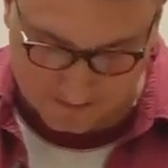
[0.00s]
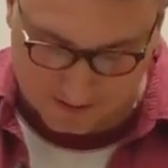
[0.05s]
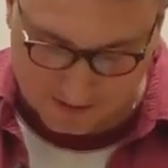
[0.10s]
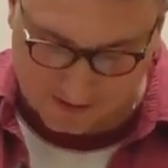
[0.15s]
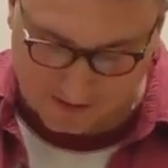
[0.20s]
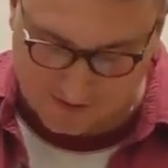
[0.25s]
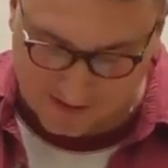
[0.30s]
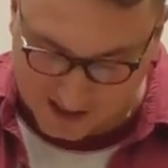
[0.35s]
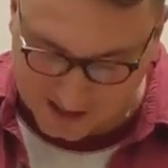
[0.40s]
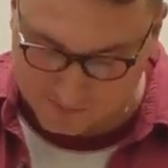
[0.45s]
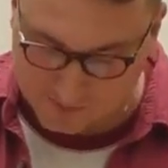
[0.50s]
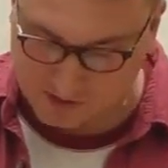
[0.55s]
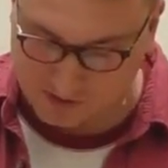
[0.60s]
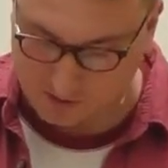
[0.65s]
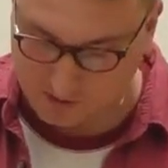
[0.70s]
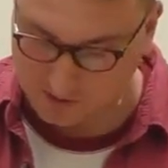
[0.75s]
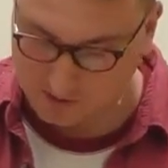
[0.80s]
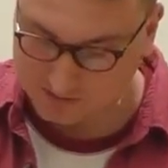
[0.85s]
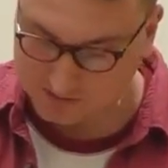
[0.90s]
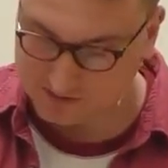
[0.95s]
And that's
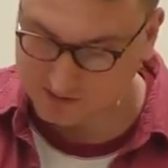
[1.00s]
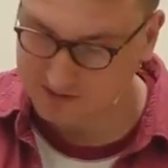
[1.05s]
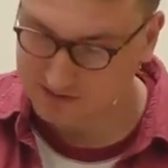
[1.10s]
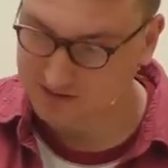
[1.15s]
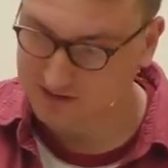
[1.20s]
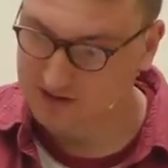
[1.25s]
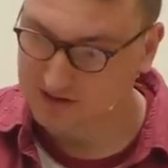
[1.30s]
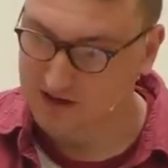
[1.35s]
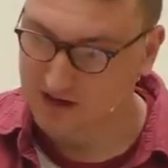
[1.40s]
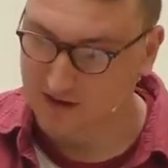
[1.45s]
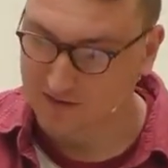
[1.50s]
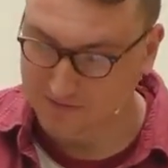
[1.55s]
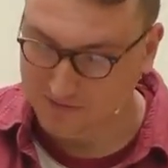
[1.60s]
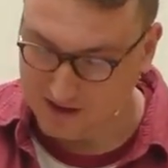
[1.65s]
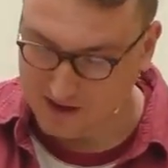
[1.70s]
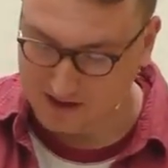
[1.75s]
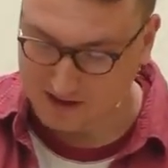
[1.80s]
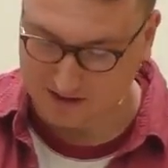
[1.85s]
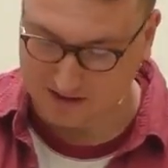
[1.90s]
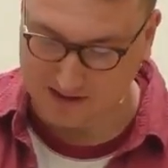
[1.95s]
because I
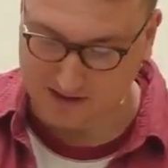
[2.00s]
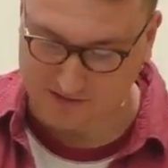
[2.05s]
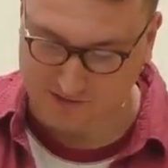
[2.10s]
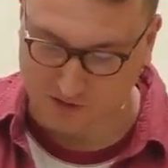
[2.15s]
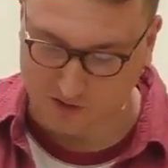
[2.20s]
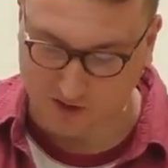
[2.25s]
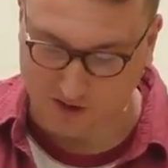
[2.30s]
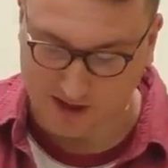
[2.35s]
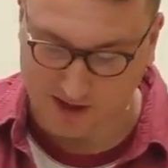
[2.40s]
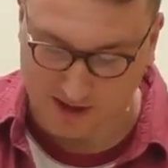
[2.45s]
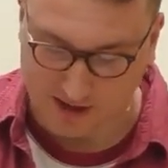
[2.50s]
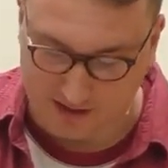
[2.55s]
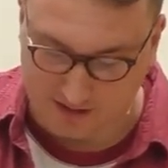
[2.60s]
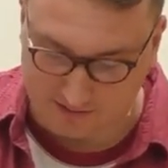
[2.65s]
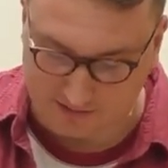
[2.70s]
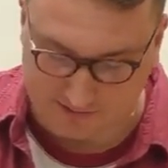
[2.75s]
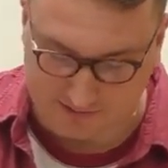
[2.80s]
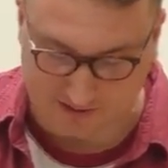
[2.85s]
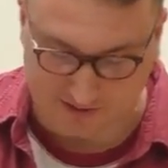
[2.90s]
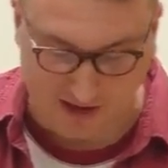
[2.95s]
think he's got
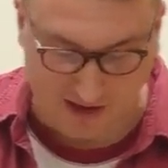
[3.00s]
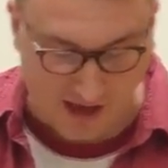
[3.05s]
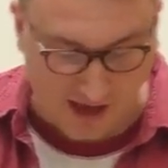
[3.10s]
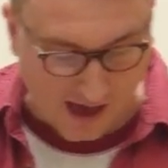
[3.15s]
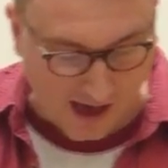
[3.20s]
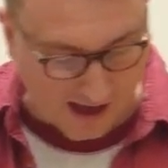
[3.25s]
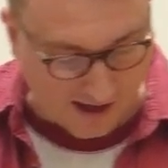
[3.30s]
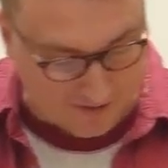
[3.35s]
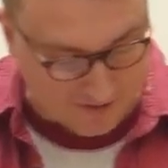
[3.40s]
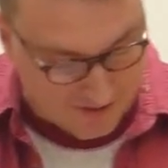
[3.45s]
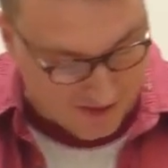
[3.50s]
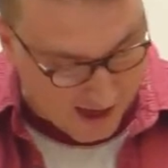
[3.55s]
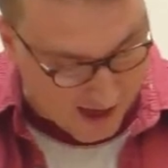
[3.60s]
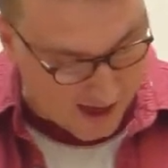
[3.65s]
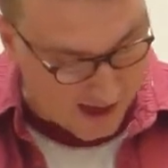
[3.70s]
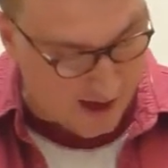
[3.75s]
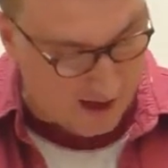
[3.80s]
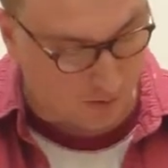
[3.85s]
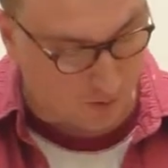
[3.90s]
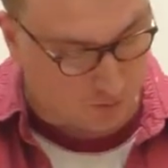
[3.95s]
his and
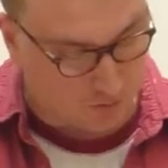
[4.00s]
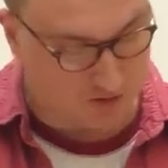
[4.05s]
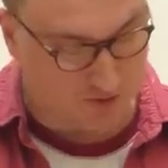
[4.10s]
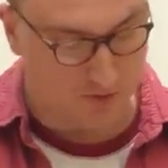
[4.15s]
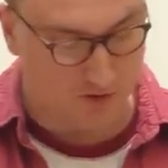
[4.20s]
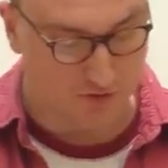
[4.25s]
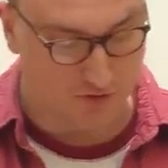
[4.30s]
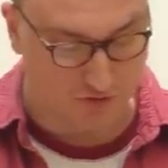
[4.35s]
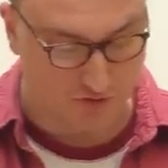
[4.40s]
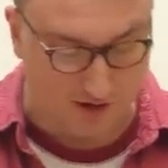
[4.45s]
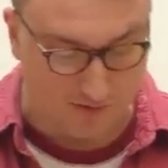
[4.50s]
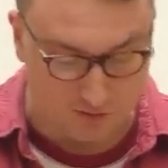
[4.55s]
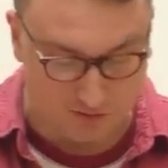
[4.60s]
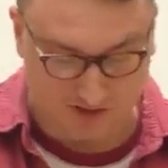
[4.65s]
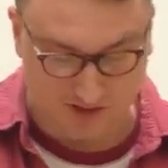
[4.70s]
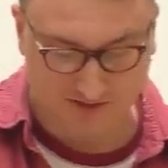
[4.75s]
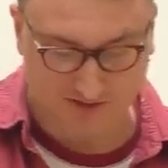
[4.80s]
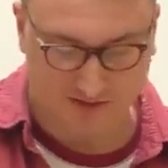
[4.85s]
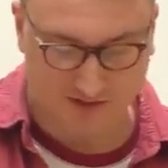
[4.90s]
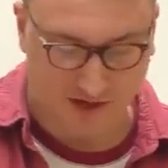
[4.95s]
their ultimate travel
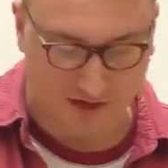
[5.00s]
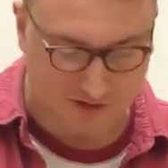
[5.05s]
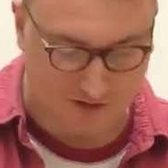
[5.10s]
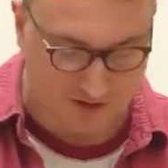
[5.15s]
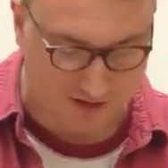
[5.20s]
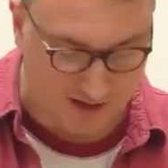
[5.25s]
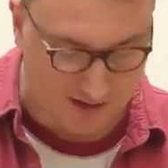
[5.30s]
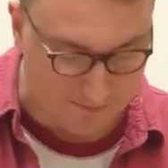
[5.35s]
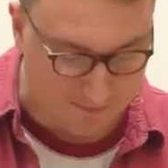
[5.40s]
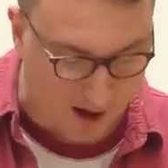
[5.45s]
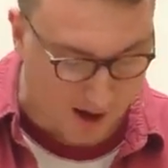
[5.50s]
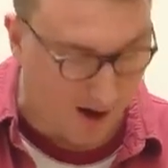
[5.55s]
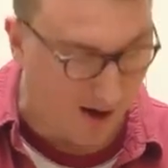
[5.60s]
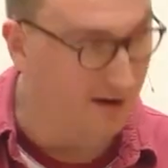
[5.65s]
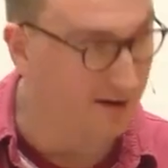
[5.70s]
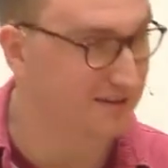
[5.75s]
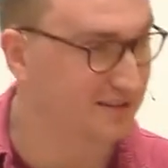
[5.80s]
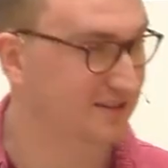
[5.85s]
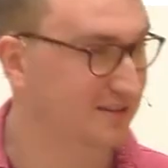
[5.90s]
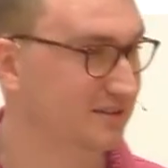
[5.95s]
destination in
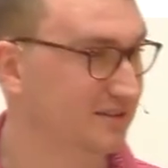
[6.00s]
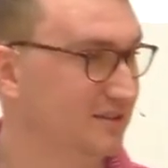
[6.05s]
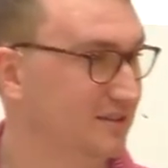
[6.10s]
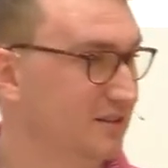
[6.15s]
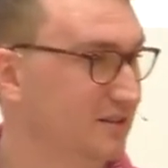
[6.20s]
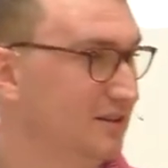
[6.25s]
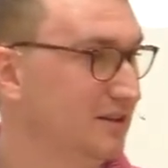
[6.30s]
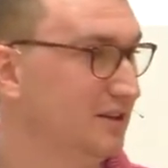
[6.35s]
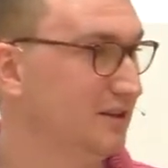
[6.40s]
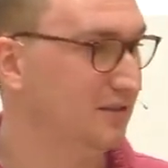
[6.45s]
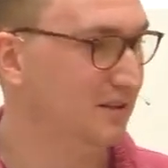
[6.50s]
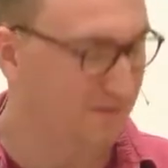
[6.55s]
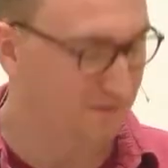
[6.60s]
mind. The